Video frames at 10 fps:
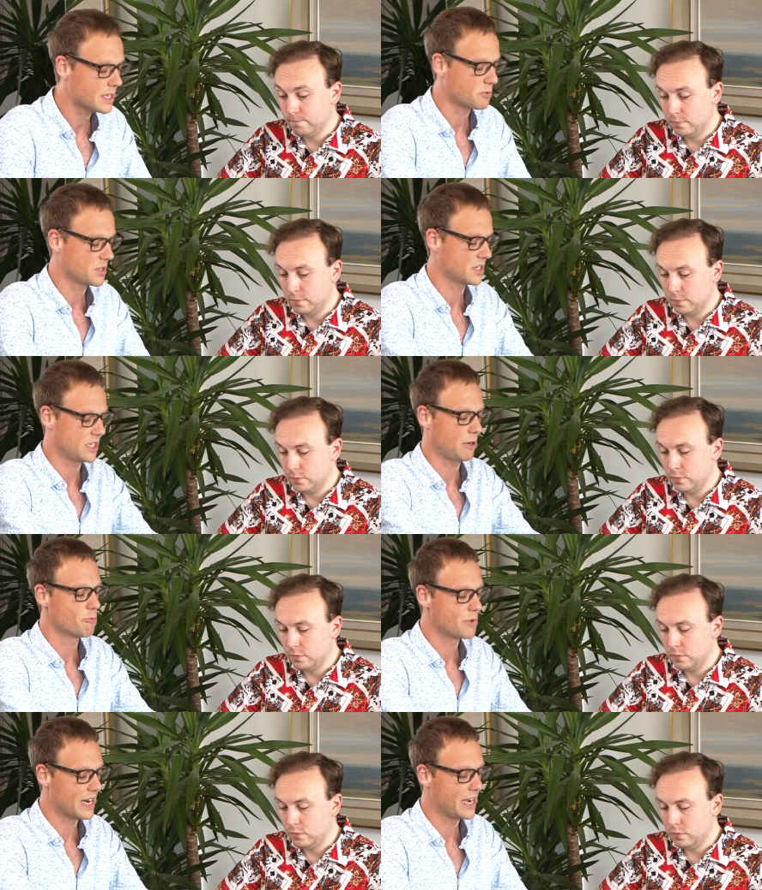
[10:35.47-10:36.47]
Speaker 1: this was just a
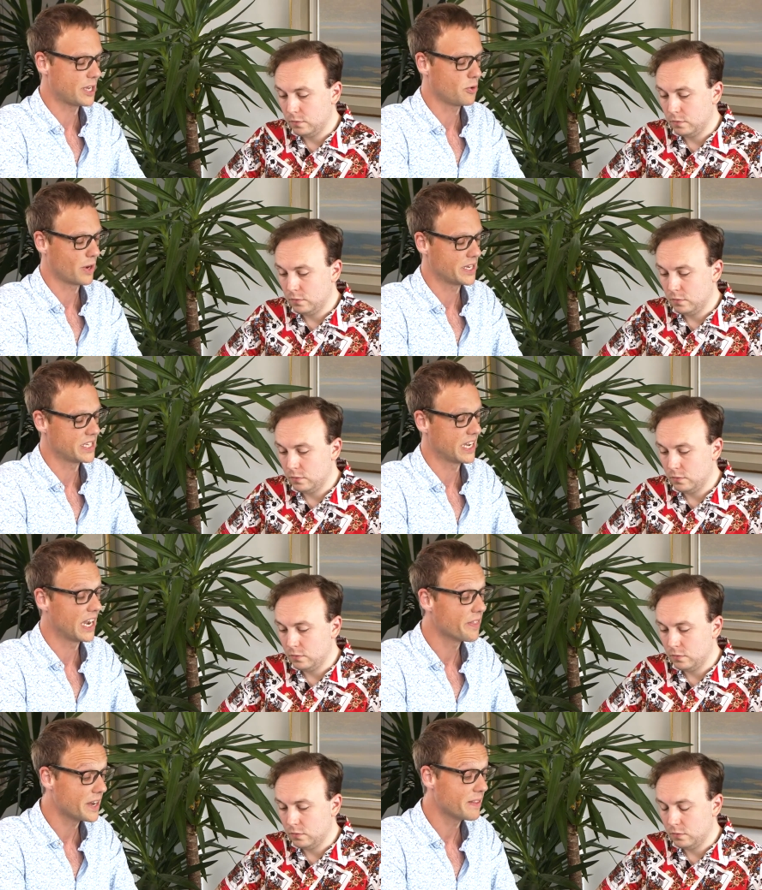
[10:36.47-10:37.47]
really cool idea.
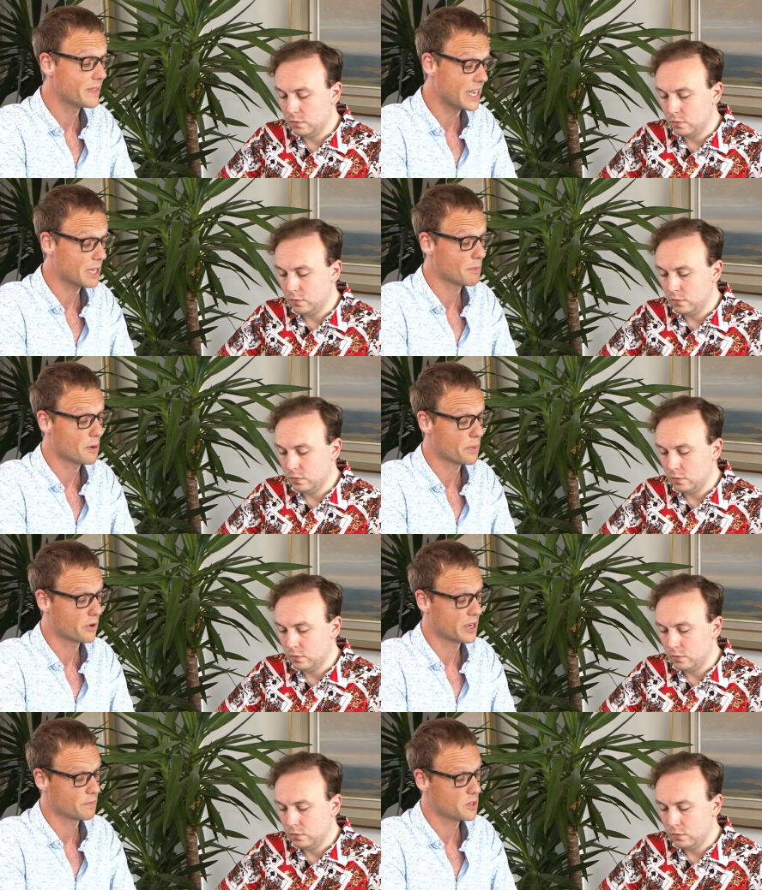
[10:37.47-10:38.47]
And then the Enigma
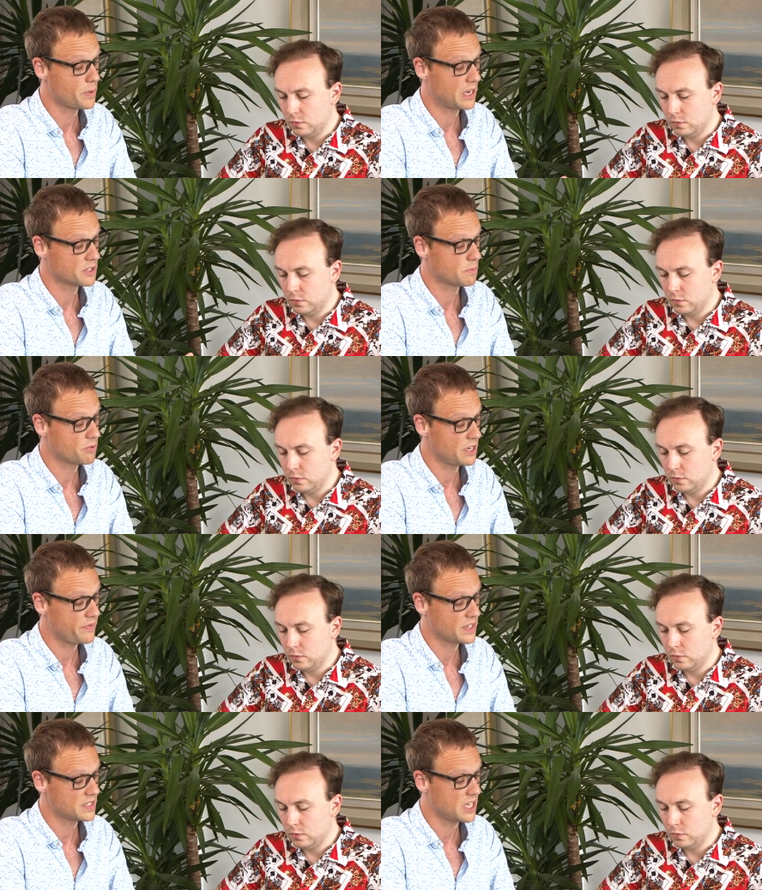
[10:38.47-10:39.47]
Emporium do put out some pretty
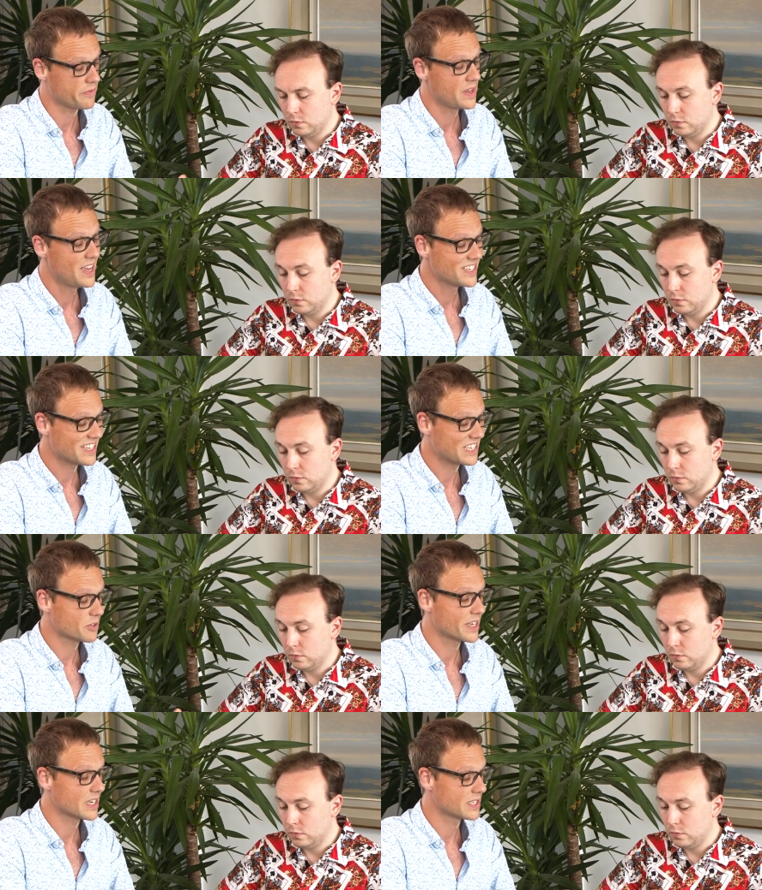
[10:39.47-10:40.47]
fun stuff. So that's on
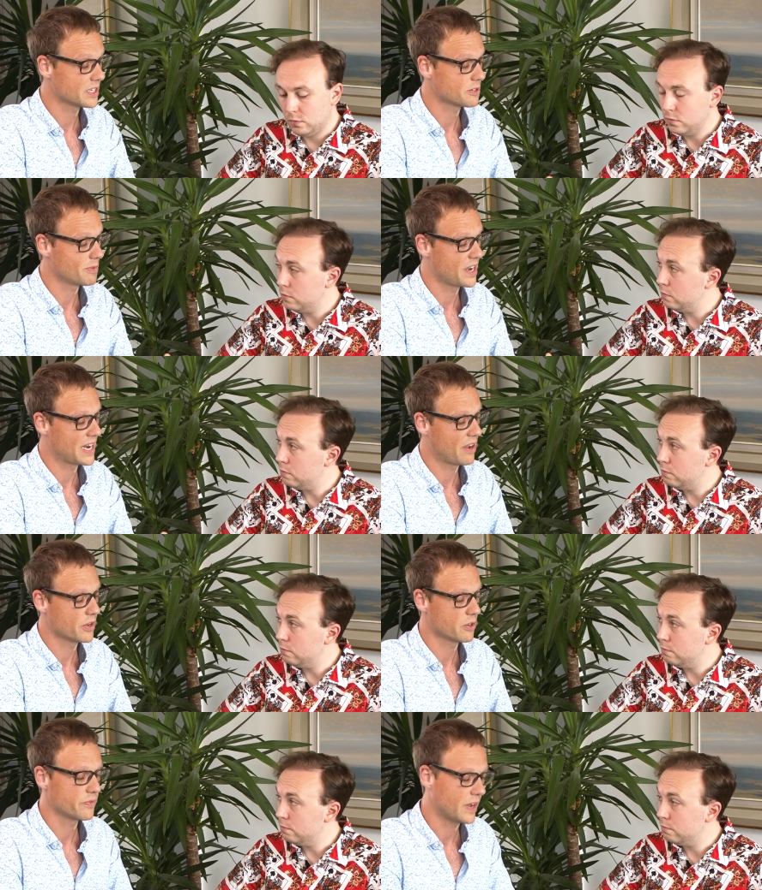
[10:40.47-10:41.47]
Kickstarter right now, and
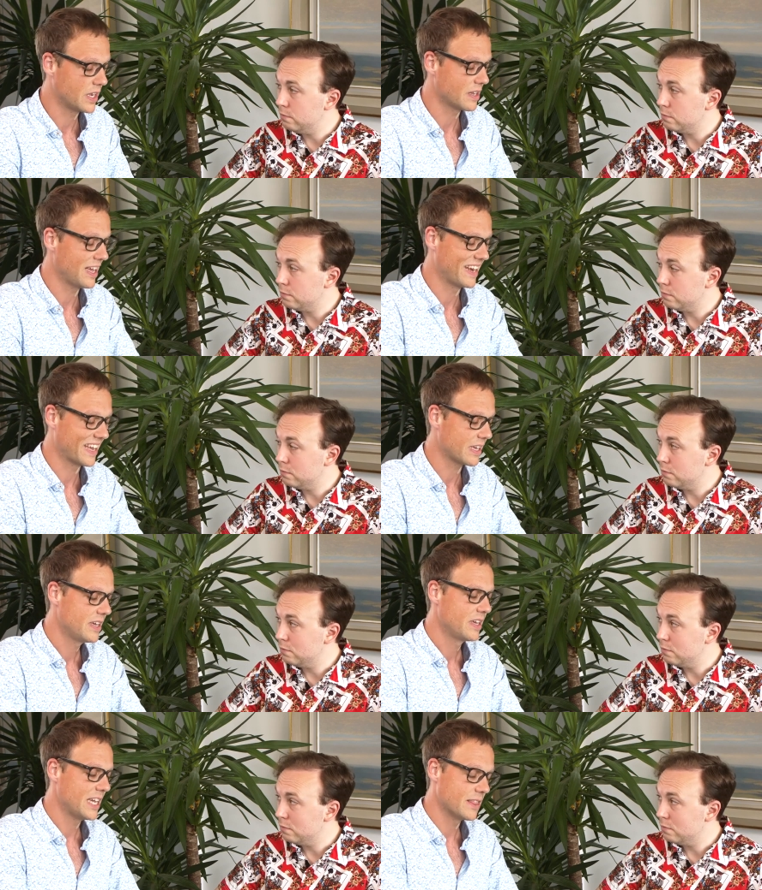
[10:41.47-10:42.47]
you'll find a link
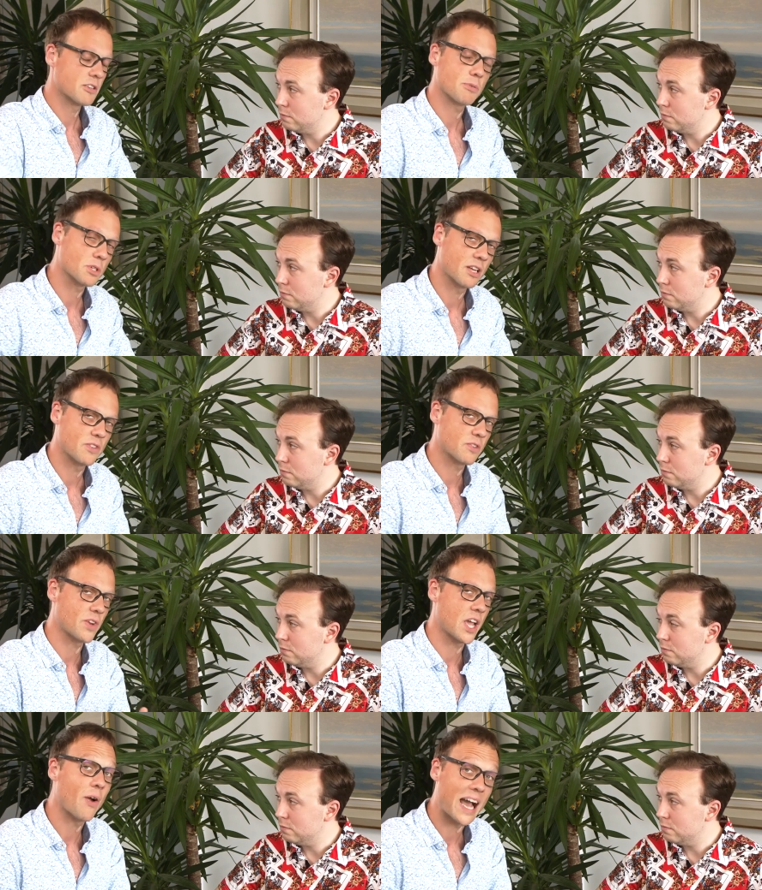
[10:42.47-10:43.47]
in the description of this
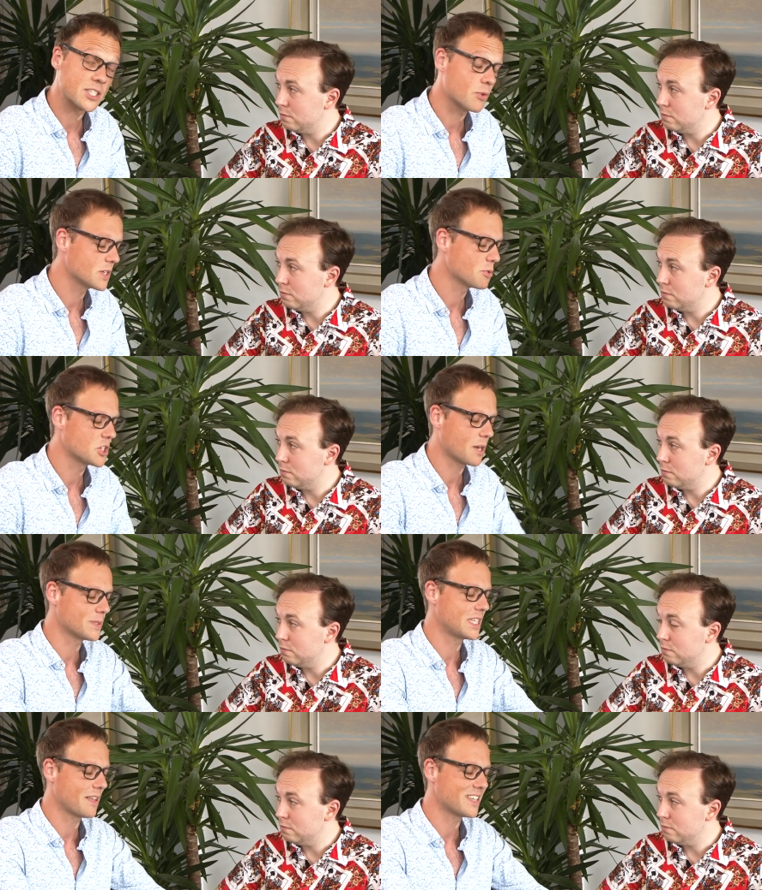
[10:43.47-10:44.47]
video. As always with Shut Up and
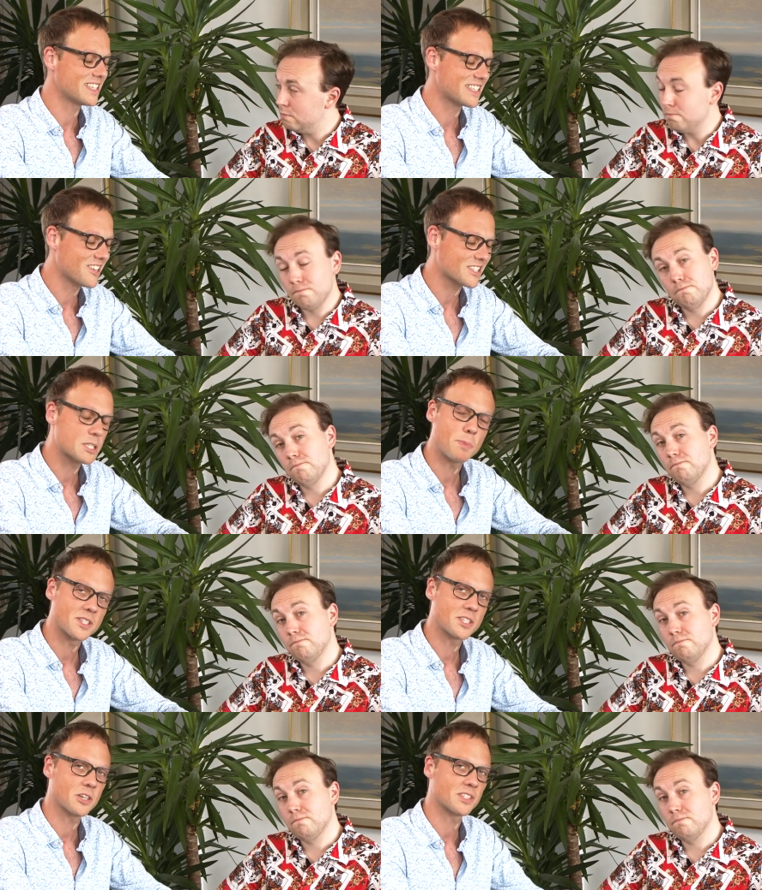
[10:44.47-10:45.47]
Stand, this is not
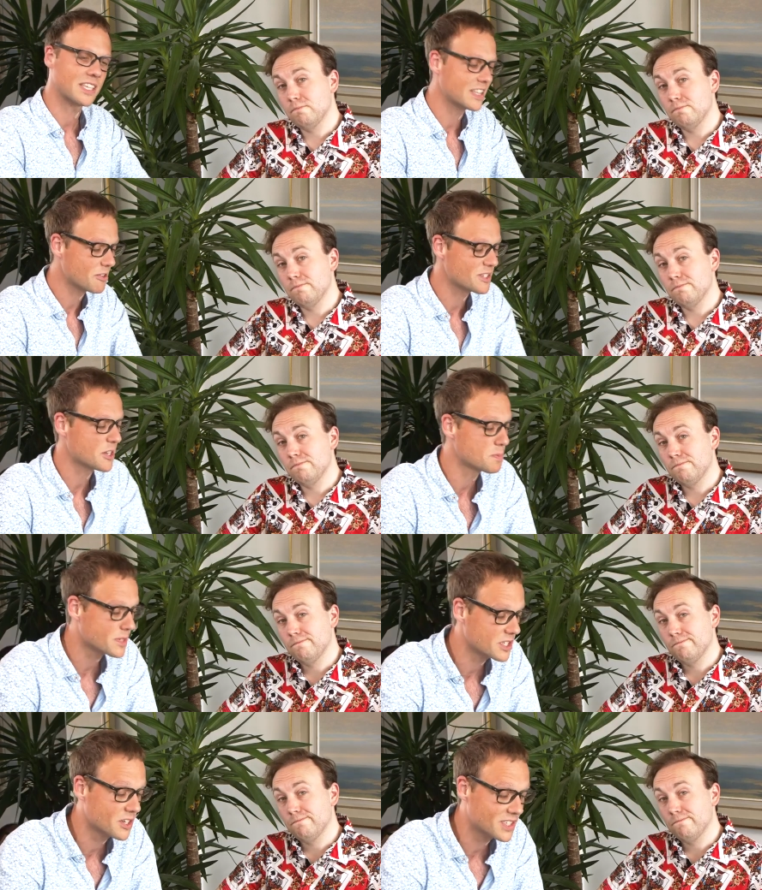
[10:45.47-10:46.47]
sponsored content. There is no
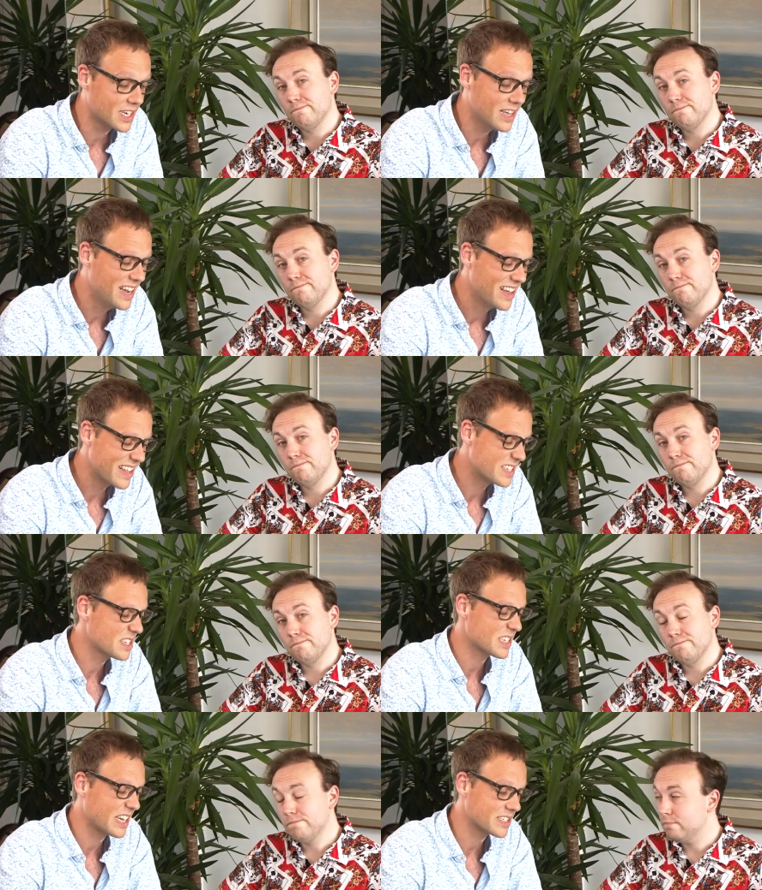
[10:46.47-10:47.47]
sponsored content. It's
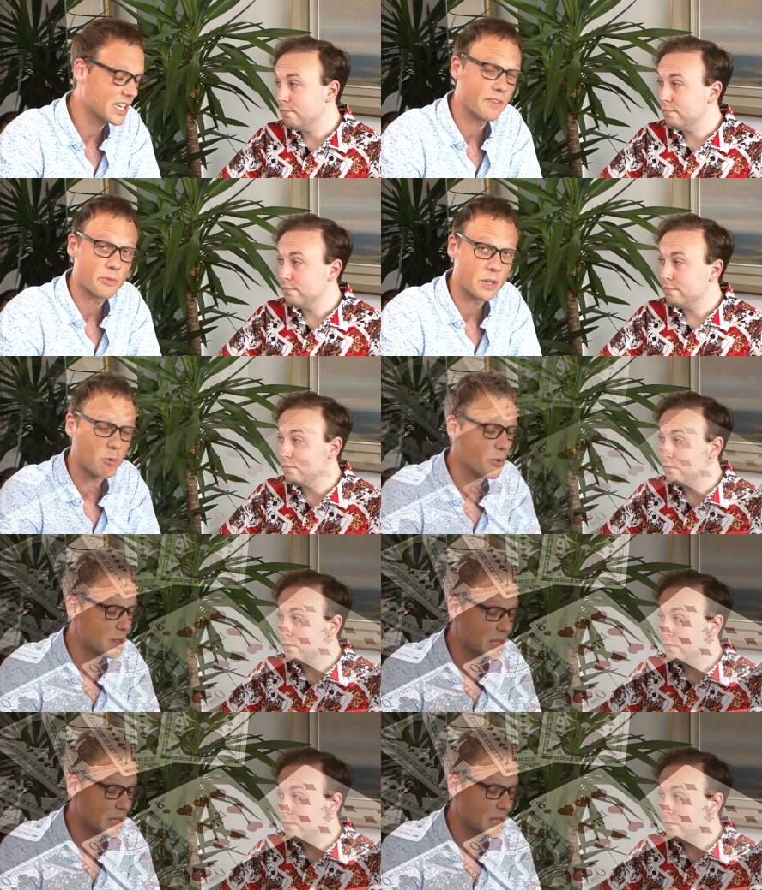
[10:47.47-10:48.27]
just us covering what we